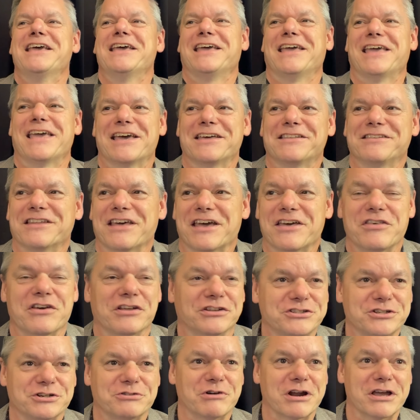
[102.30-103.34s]
and they'll
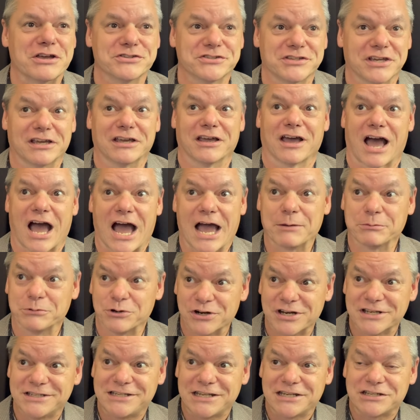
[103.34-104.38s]
turn around and say, I'm
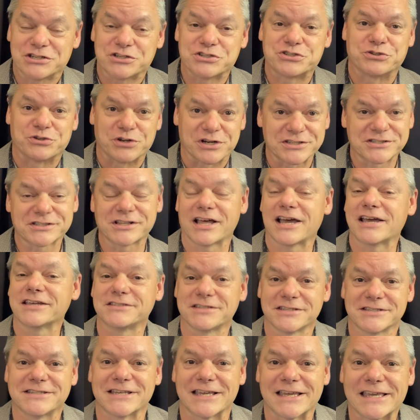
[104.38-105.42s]
going to teach a strings
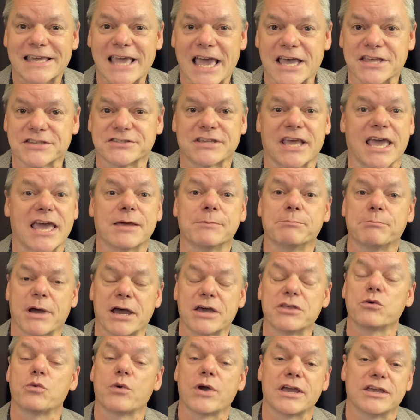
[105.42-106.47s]
class, and say, yes. And
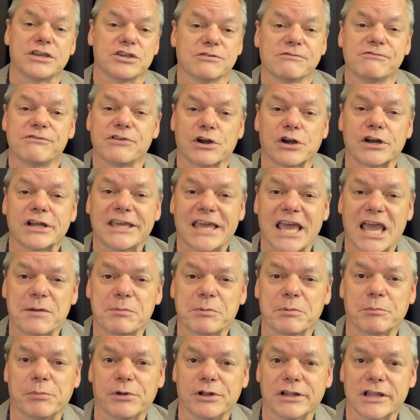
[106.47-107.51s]
by the way, you're very
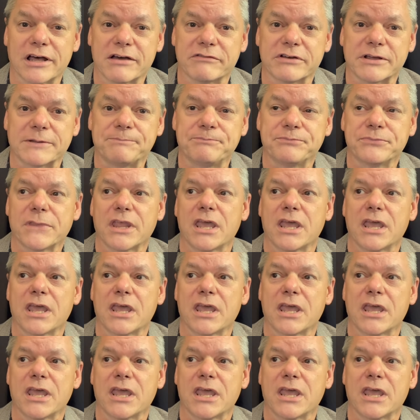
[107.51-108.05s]
capable of it.